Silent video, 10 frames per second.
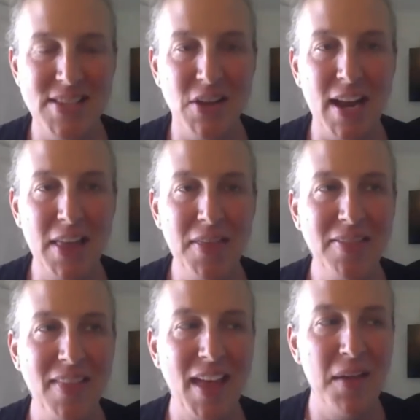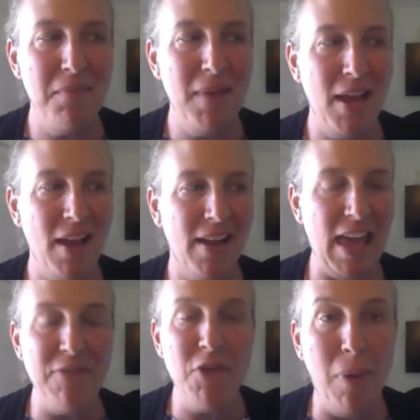anything that
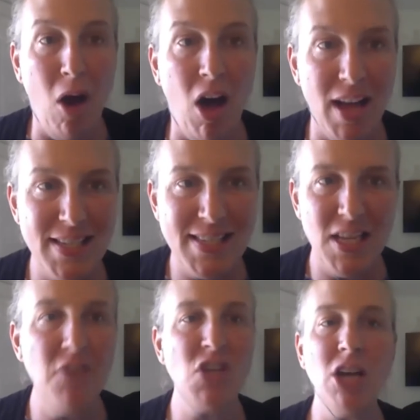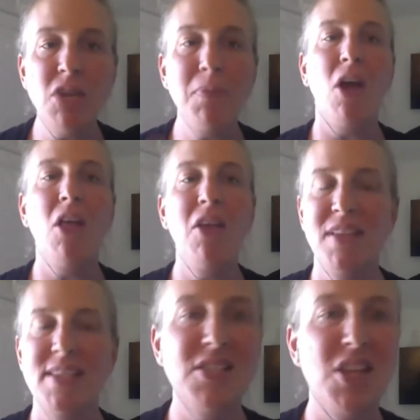gave you pause? You talked about all of
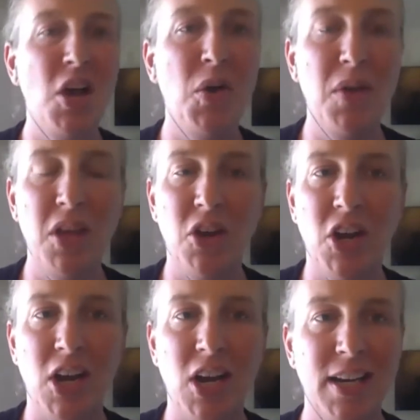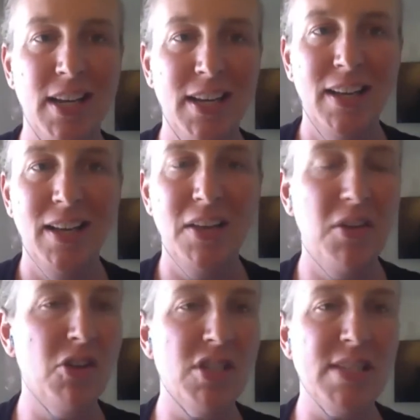this as though you're
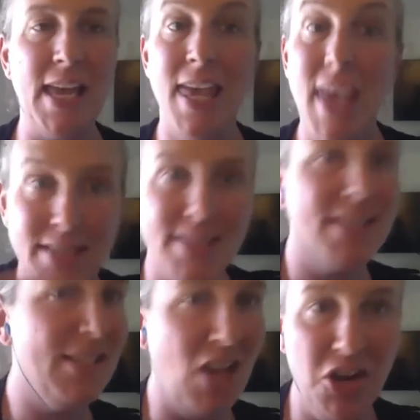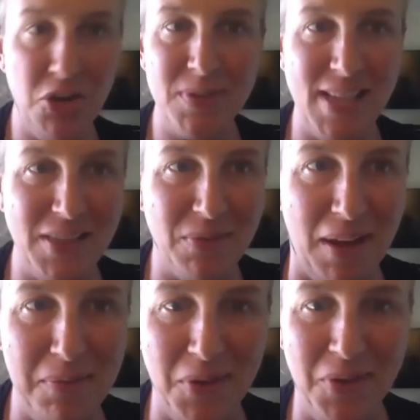just like, yes, this is 100% the
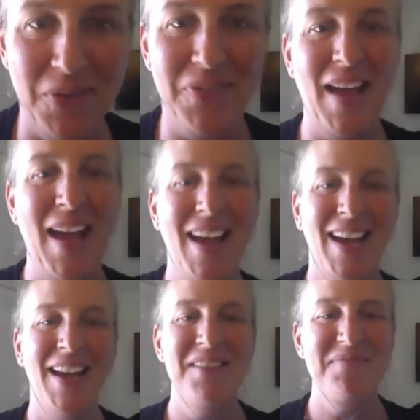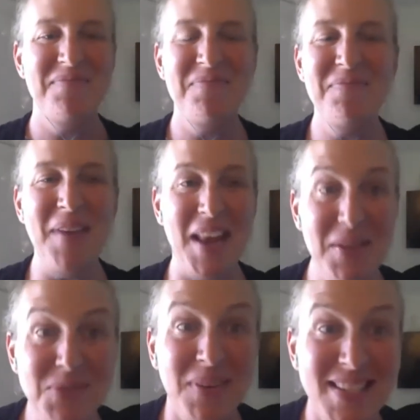right move. But
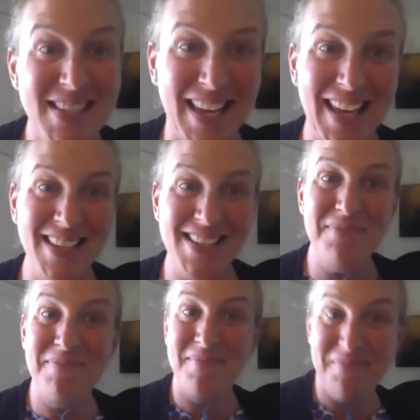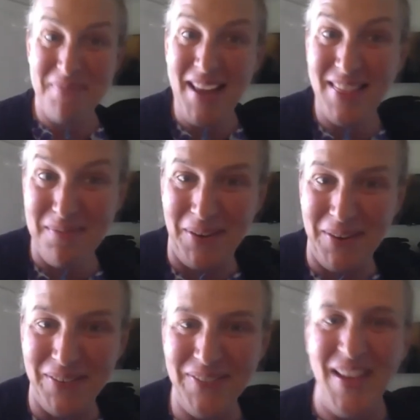it's risky to make the
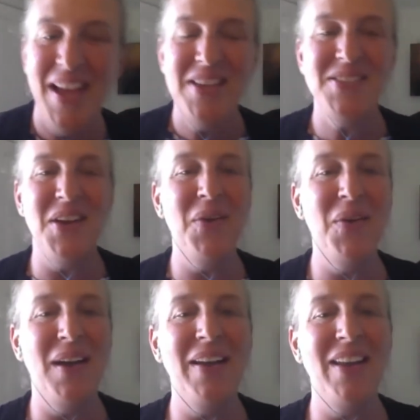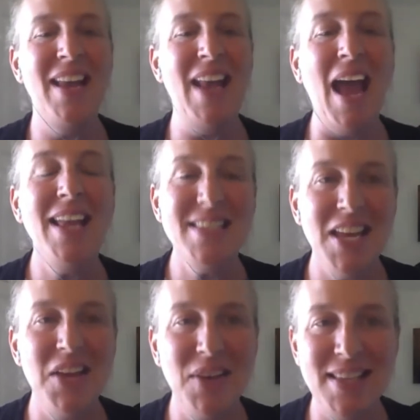move. So in
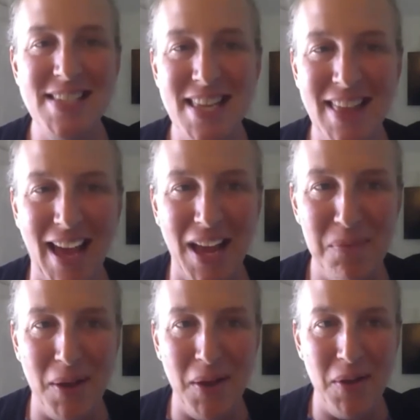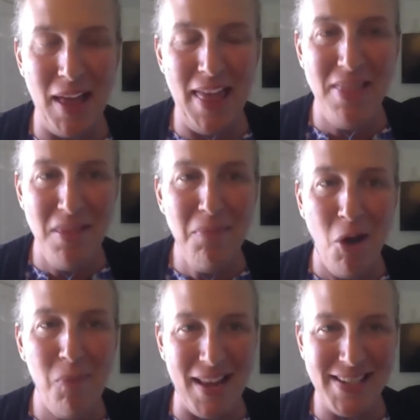hindsight, you can see that. But in the
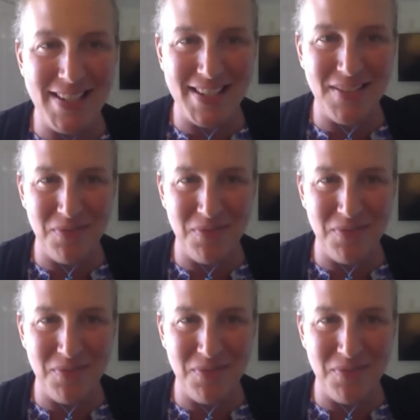moment,